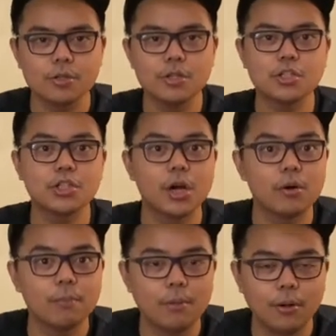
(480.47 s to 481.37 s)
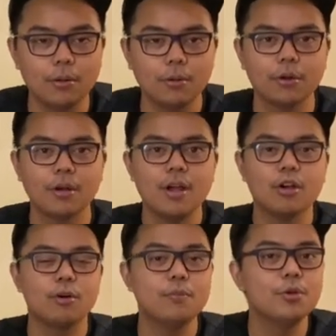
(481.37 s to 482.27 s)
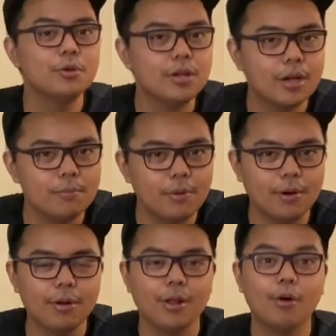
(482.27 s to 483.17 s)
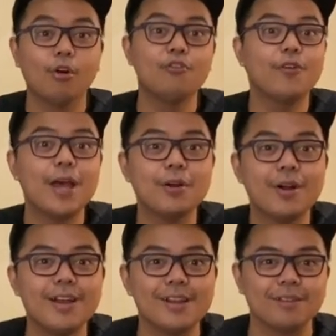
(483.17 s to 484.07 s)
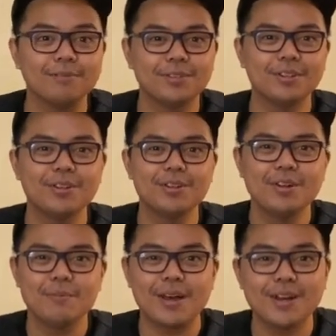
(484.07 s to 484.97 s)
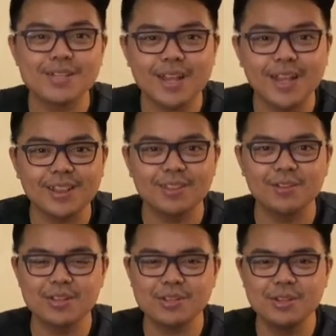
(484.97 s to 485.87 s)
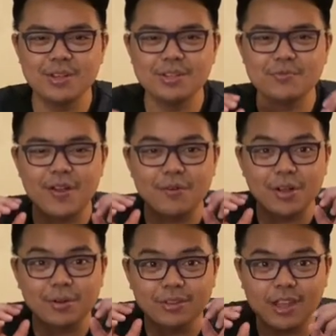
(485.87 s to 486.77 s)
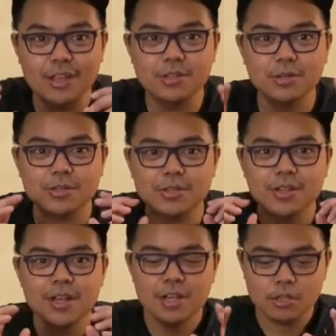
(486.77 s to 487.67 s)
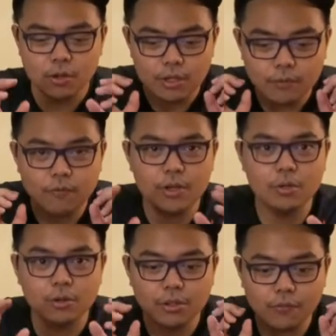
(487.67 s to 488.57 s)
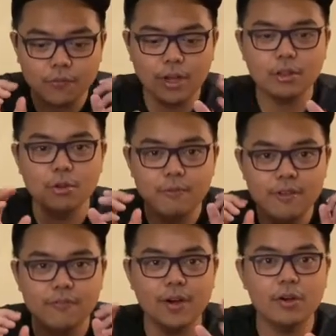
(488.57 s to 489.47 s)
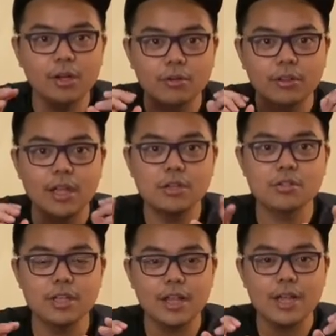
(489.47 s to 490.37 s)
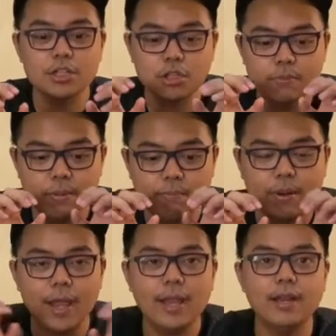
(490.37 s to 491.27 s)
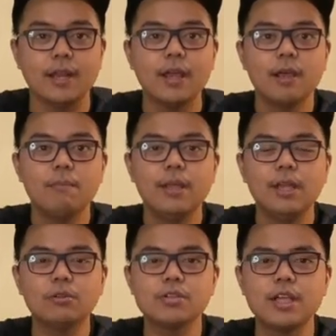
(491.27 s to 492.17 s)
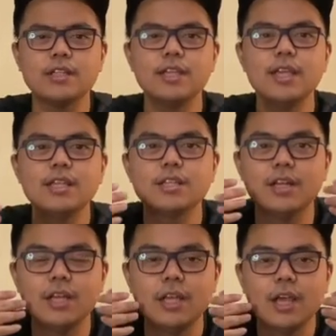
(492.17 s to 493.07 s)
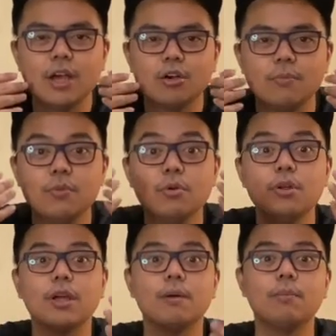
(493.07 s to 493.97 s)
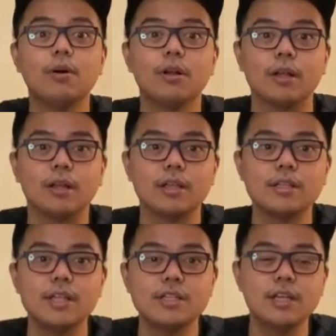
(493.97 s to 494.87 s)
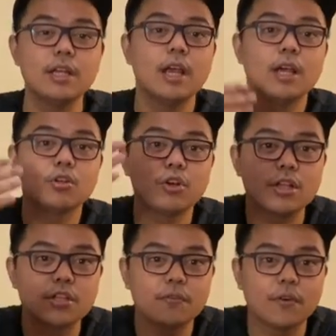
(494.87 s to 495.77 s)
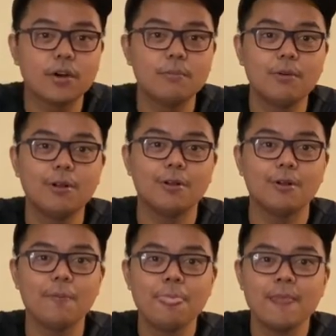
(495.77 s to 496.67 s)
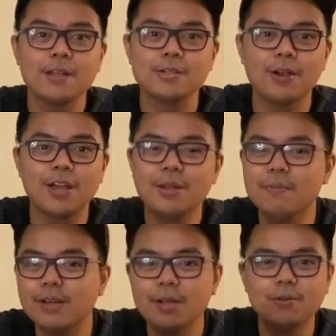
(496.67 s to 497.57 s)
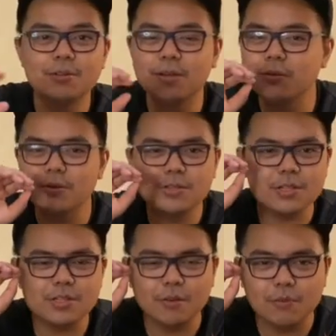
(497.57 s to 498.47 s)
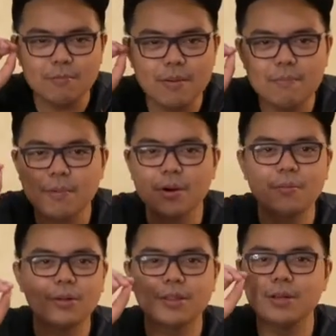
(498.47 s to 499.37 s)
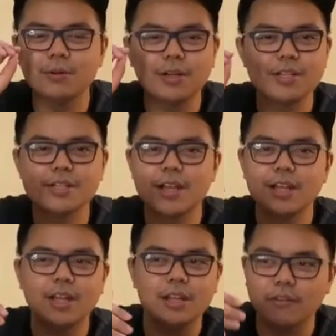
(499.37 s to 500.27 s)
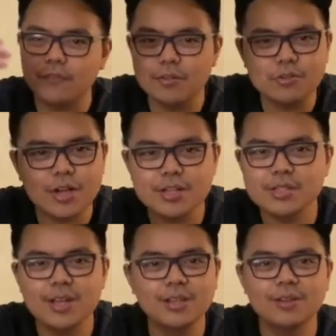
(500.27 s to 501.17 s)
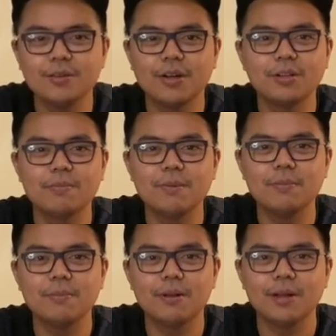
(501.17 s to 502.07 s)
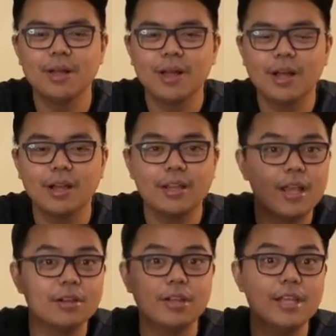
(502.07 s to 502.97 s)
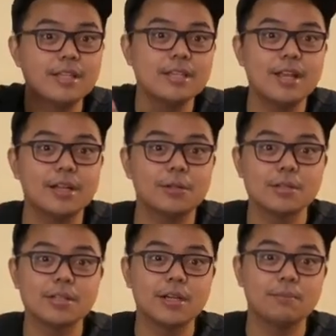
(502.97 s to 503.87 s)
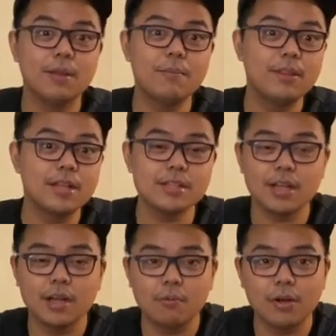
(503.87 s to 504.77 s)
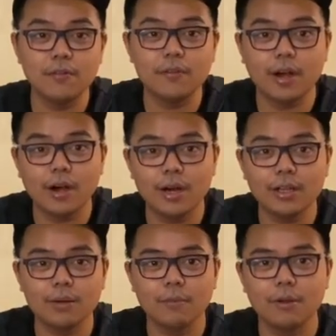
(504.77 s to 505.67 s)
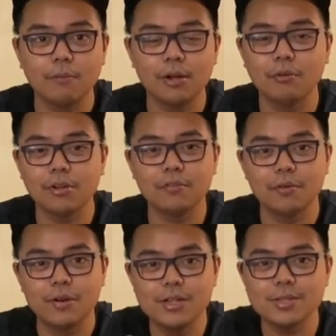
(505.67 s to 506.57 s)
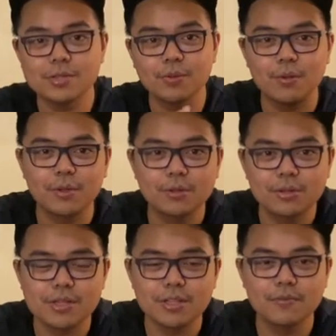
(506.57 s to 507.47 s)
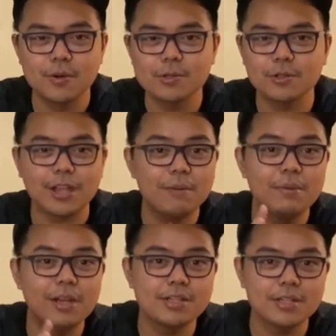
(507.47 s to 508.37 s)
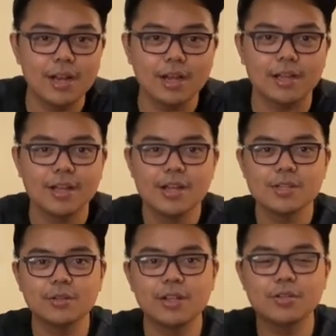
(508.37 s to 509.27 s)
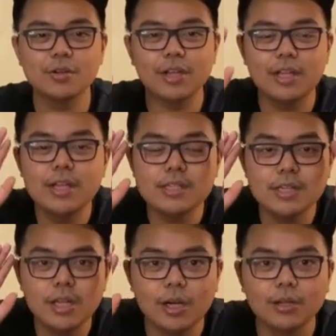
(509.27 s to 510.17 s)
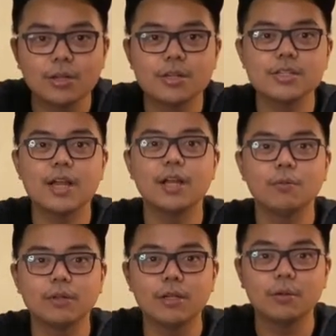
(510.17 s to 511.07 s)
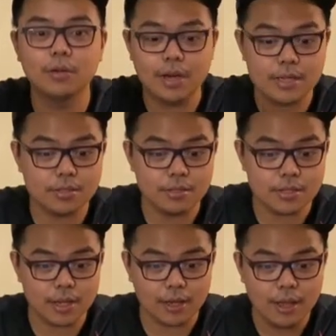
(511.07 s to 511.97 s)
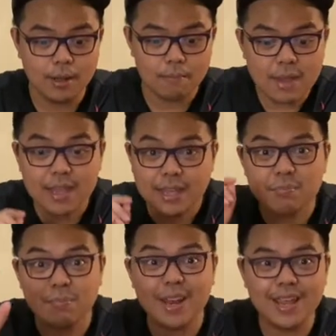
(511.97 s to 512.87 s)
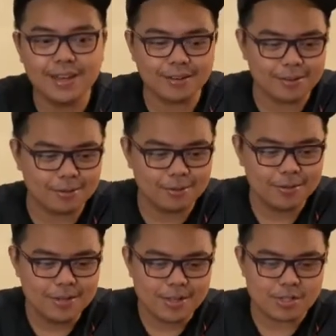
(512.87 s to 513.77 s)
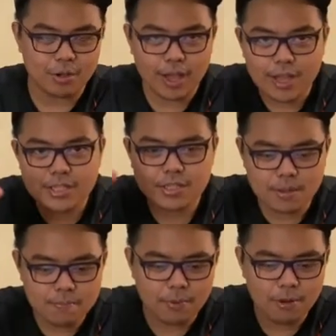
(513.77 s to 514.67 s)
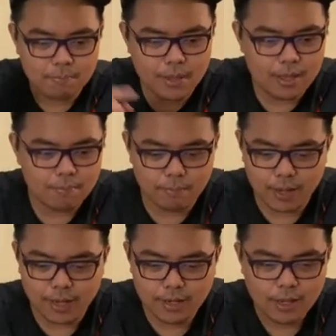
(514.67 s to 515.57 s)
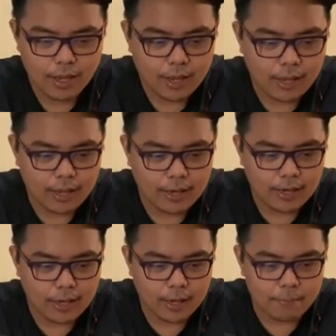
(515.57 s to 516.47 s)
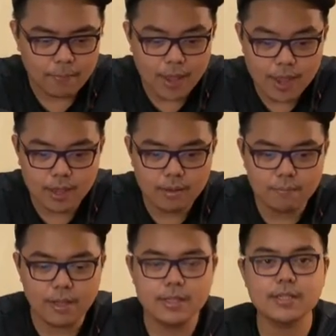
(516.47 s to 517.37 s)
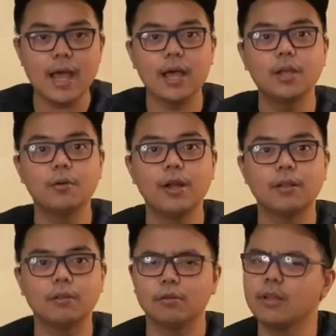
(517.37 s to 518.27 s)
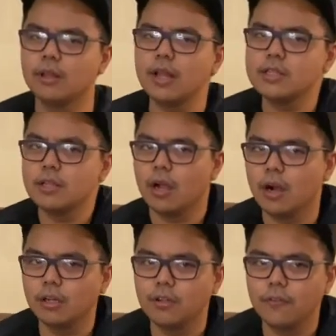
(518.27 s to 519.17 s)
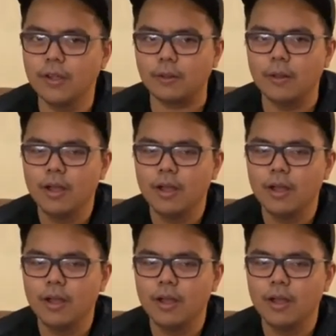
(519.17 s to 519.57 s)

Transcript: So it's shareable or communicable or viral. You know, parang sakit, no? It's very contagious. So in order for it to be very contagious, it has to be plain, meaning to say it's easily communicable. It's easily transferable, no? So anybody could just remember what the Lord has said, and if you translate it to other people, they could easily understand. Maybe that's one of the heart and what the reasons why we do this devotion, 10 minutes lang, so that you can easily understand what the Lord has to say. Make it plain, no? So S, simple, P, plain, and A means accurate. Now, that's the heart of it.